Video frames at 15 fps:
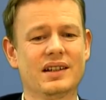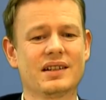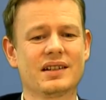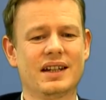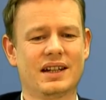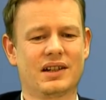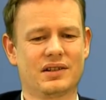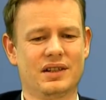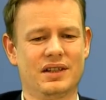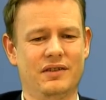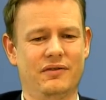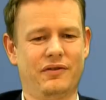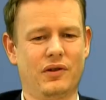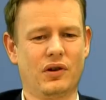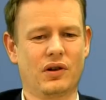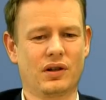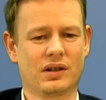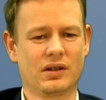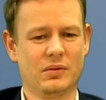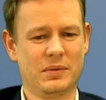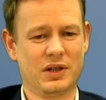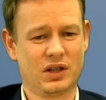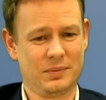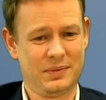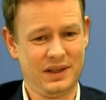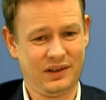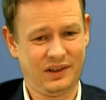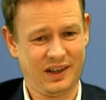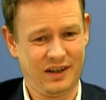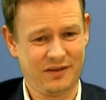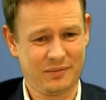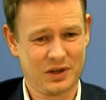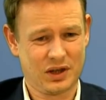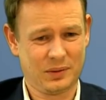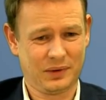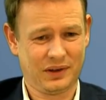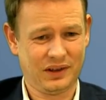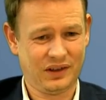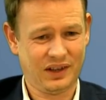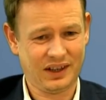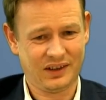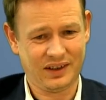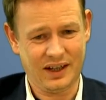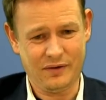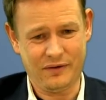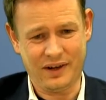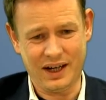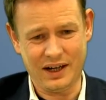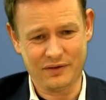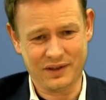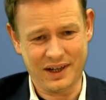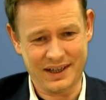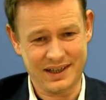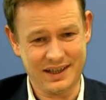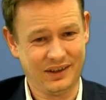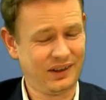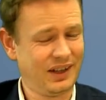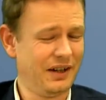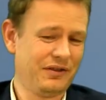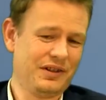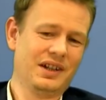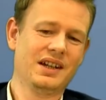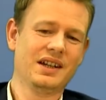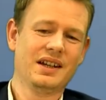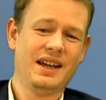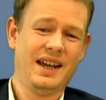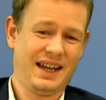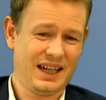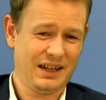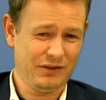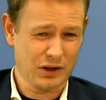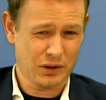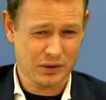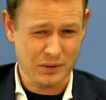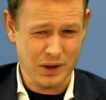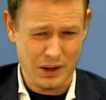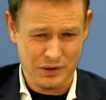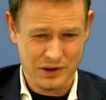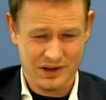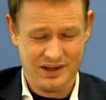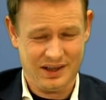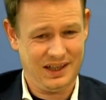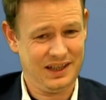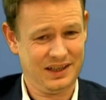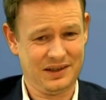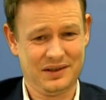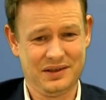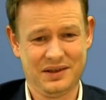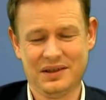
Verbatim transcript: Take on d4, go bishop d7, bishop c6, a5, knight d7, and have a look around in